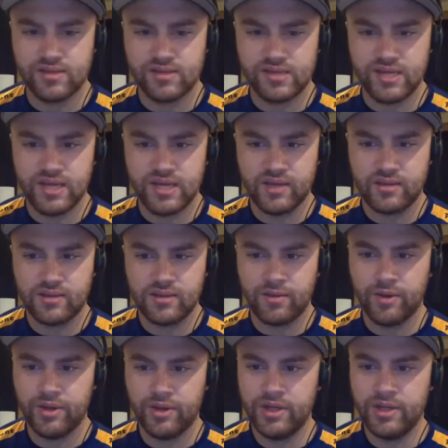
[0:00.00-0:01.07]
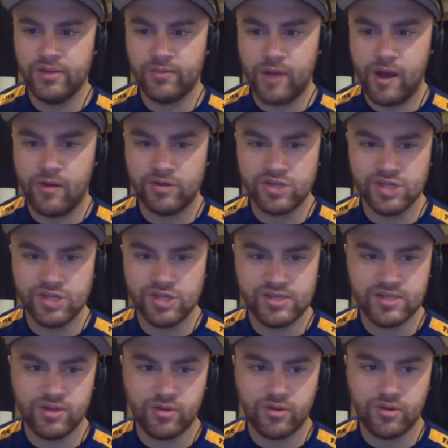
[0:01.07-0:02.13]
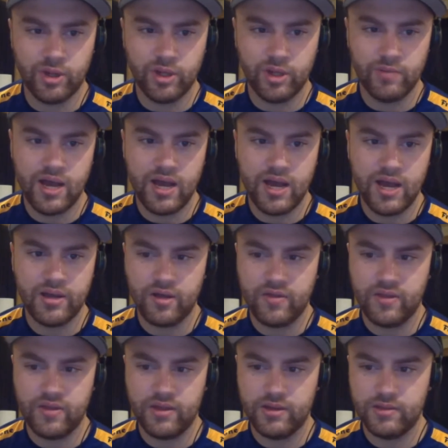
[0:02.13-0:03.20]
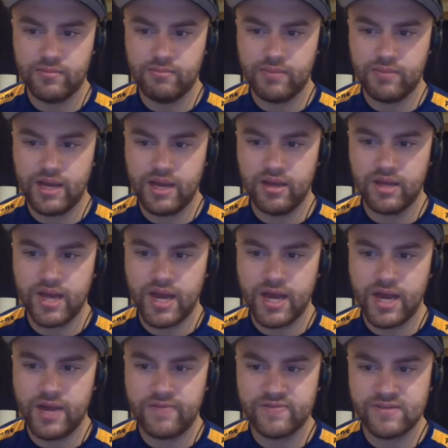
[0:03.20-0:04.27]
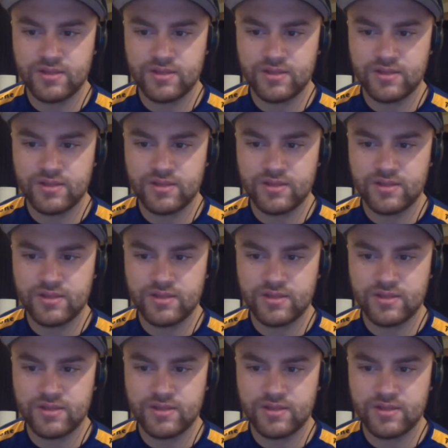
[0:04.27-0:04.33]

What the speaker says: it. Roush is still really behind on the mile and a halves.